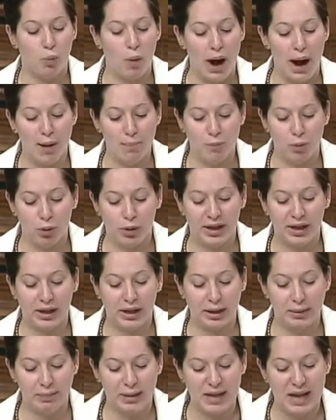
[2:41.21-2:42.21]
We
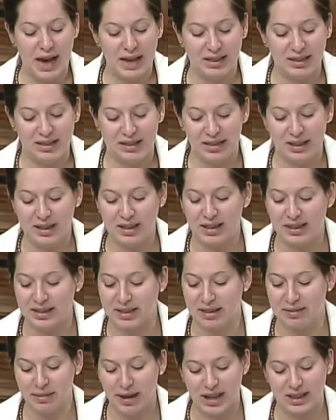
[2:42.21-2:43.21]
need
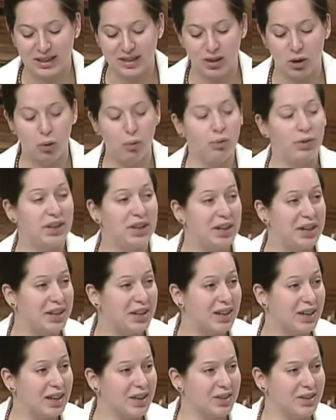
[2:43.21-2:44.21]
legislation to
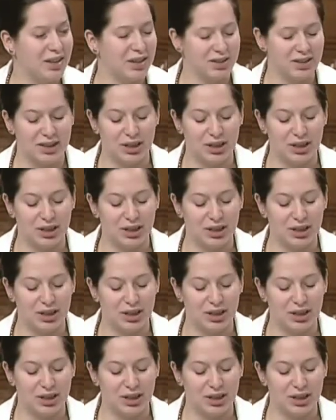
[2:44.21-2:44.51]
criminalize